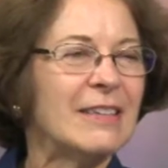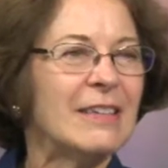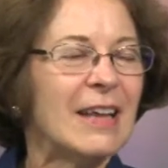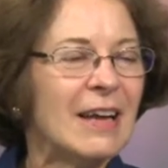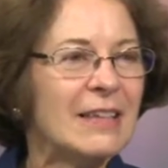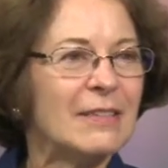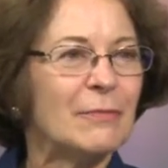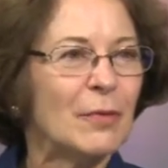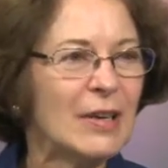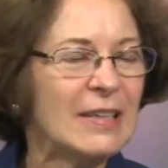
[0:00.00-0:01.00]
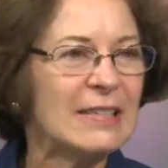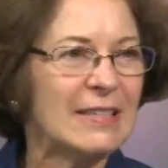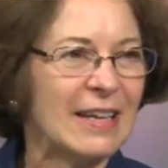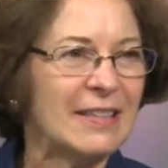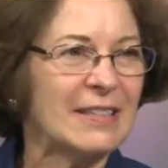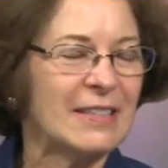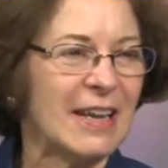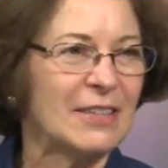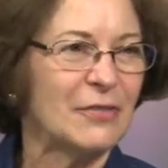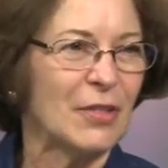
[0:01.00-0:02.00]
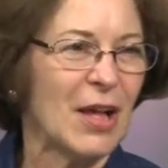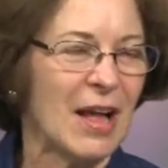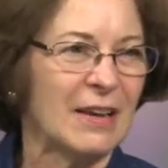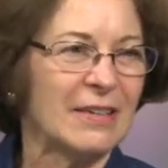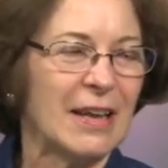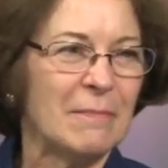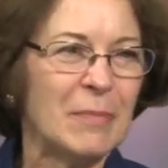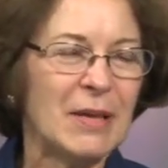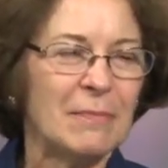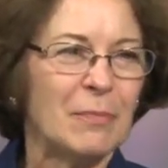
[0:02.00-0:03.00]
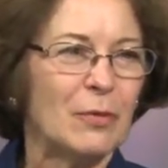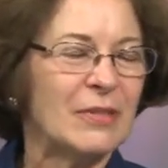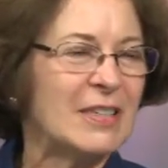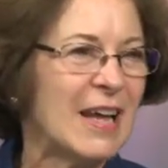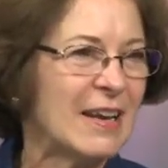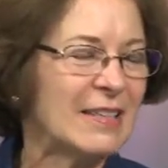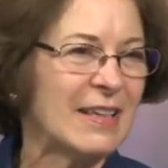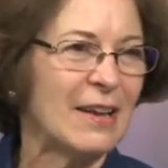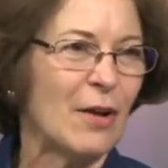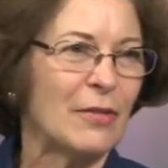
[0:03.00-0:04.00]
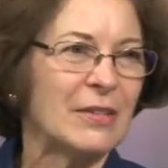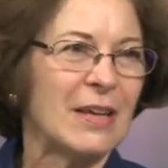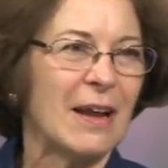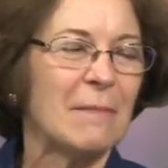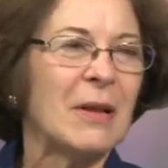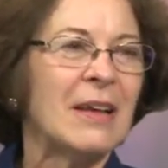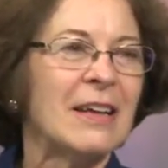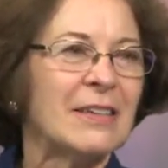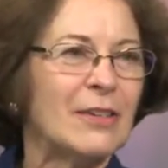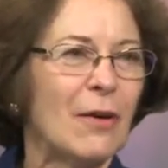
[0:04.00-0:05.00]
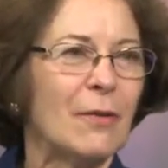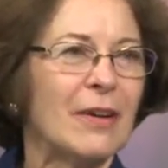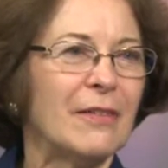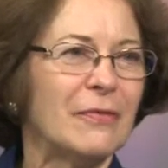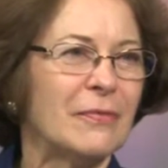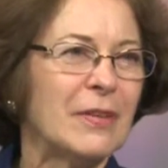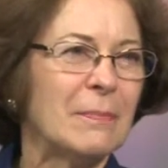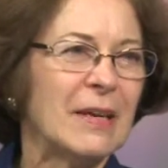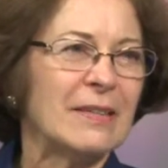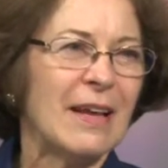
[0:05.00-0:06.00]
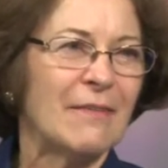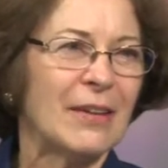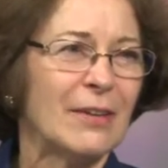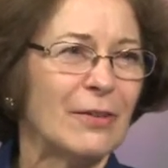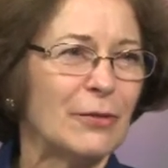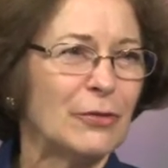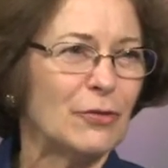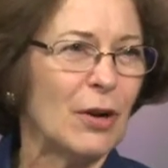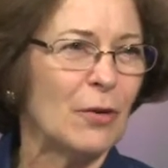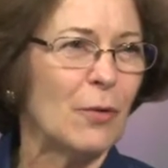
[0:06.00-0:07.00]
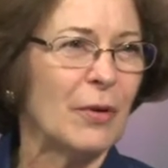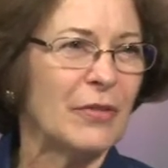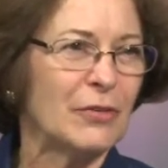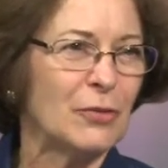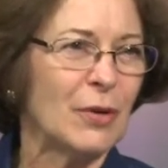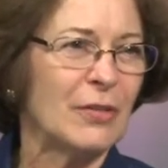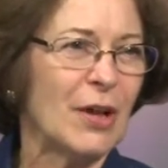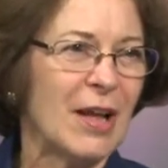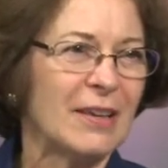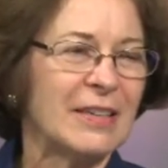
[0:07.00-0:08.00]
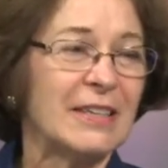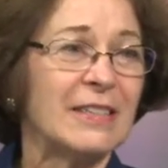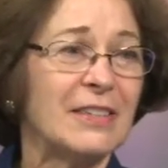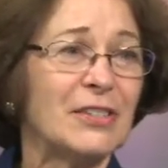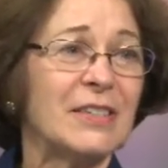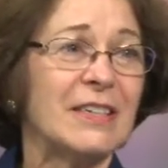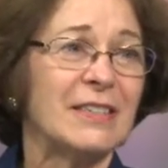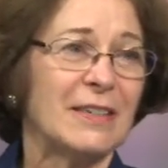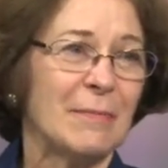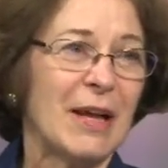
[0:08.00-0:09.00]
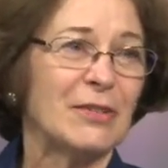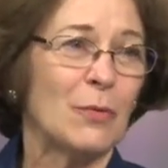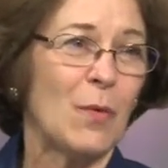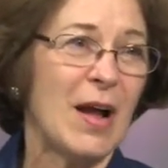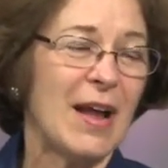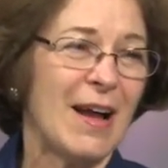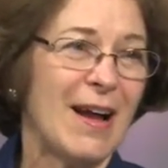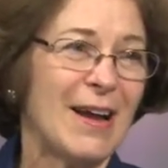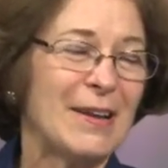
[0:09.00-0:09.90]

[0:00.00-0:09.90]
does really set the stage for the holiday. People tell us that all the time. So if somebody's having a little struggle with enjoying the holidays, they just need to come out to Y High.